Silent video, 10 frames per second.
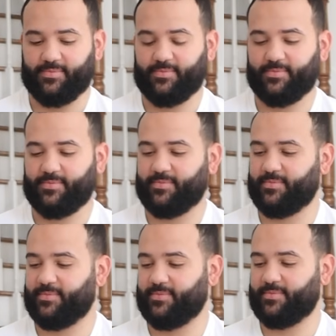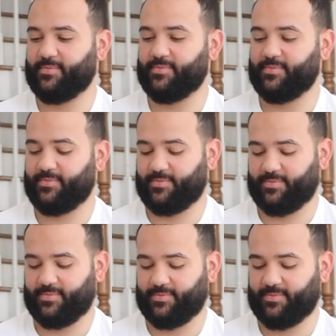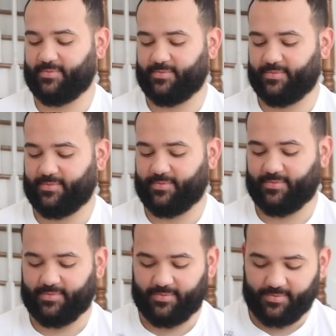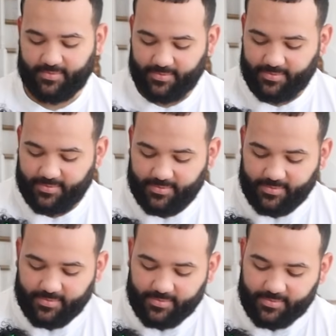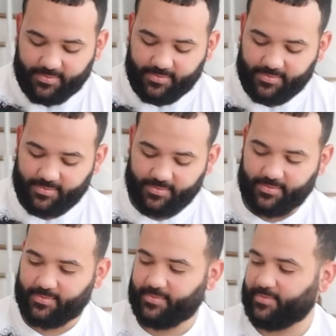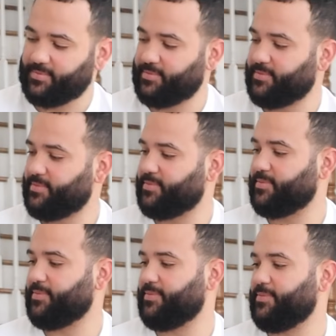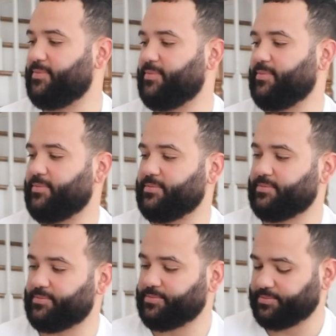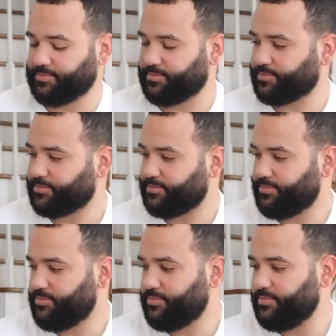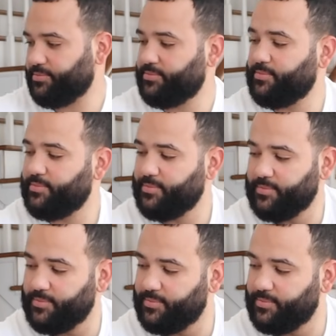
[no speech]